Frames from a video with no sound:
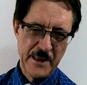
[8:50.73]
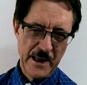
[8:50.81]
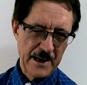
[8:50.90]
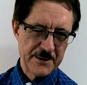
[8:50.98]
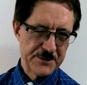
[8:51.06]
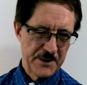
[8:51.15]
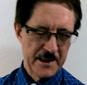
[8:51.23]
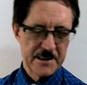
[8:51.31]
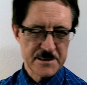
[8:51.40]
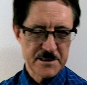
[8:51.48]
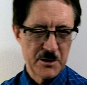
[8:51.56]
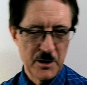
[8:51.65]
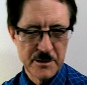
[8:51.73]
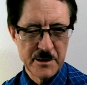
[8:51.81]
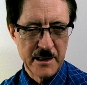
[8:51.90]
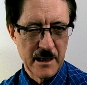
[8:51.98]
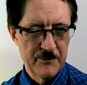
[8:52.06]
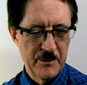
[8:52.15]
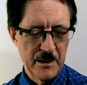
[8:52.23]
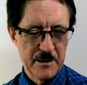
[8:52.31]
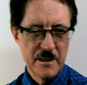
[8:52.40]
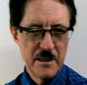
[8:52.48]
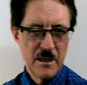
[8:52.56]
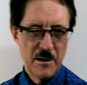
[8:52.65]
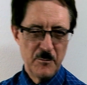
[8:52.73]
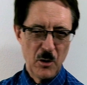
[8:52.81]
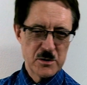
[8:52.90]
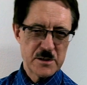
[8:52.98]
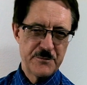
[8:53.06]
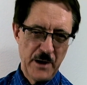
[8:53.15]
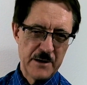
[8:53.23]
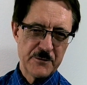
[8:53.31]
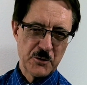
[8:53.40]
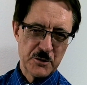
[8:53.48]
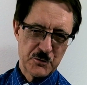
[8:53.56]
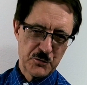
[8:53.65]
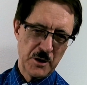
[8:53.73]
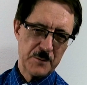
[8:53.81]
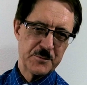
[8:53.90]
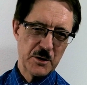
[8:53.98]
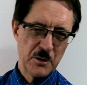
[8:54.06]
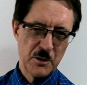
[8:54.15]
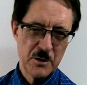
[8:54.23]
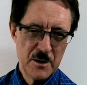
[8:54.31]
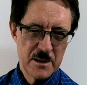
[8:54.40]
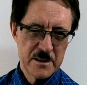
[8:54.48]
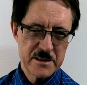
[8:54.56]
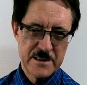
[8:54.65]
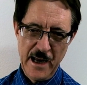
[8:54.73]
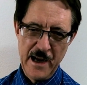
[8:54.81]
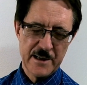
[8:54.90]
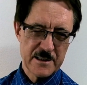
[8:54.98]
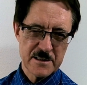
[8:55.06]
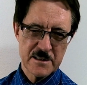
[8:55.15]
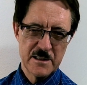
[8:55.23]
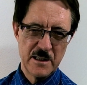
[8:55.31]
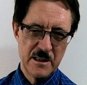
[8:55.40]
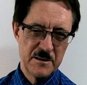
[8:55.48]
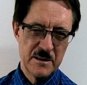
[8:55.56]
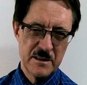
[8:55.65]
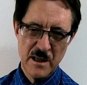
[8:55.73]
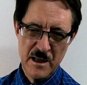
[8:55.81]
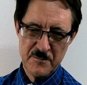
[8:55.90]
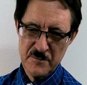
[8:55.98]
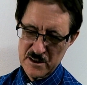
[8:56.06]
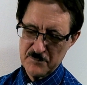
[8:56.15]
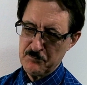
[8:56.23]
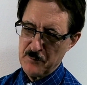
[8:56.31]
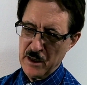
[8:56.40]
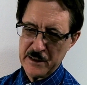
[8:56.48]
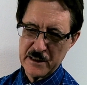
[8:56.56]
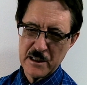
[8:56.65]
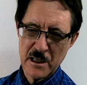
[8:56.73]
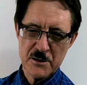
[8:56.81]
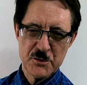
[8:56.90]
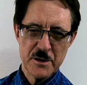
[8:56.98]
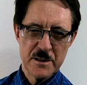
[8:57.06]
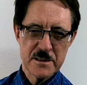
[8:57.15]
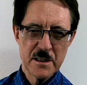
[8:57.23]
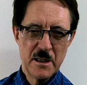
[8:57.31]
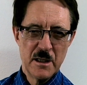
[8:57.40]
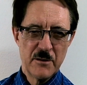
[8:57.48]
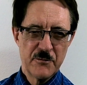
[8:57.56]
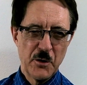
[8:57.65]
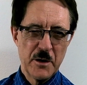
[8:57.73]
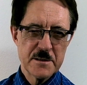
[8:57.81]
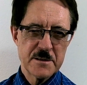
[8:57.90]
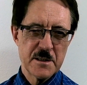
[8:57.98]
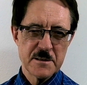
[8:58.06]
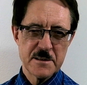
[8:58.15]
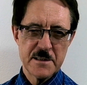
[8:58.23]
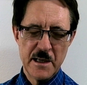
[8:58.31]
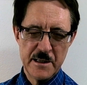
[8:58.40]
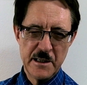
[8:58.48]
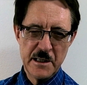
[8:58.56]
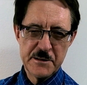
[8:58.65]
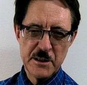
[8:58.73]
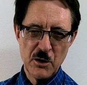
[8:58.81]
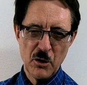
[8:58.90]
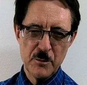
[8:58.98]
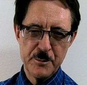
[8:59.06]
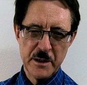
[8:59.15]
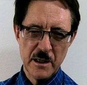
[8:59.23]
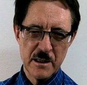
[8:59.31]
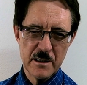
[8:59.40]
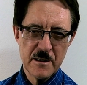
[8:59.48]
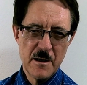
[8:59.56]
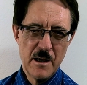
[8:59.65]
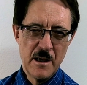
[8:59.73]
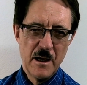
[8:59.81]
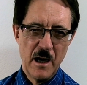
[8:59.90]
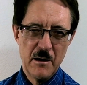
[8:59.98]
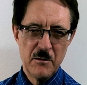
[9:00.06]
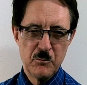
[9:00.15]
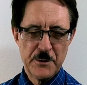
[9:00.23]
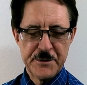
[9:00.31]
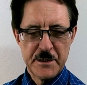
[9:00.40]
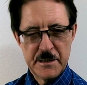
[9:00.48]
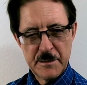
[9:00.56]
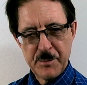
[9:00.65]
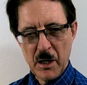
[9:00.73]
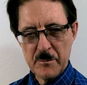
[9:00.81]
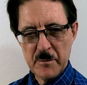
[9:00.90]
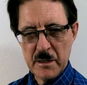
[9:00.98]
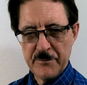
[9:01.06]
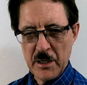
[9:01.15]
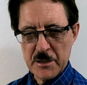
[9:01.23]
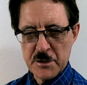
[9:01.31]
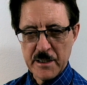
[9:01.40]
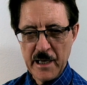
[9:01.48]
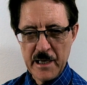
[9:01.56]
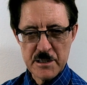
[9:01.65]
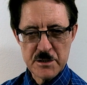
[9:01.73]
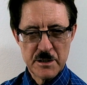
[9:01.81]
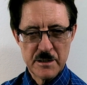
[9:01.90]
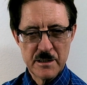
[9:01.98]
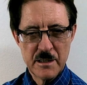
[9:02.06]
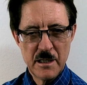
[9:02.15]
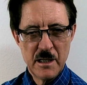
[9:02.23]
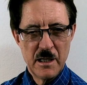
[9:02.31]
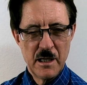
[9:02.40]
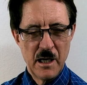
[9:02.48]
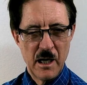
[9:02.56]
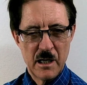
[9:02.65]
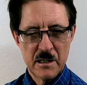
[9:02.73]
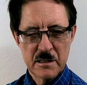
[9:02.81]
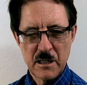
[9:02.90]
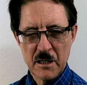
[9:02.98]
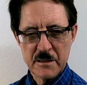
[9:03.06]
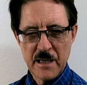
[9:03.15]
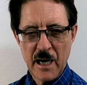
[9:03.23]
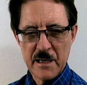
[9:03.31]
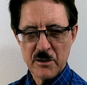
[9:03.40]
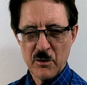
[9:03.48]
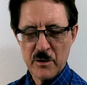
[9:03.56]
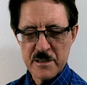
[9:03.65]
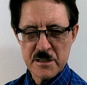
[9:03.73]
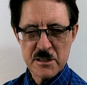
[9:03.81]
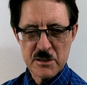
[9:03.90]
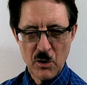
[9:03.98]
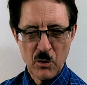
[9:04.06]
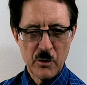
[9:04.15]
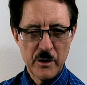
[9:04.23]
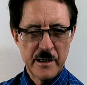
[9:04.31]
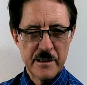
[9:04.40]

I think is going to give it most favored crypto status in many countries. For instance, in Ethiopia, with the Department of Education, Cardano is storing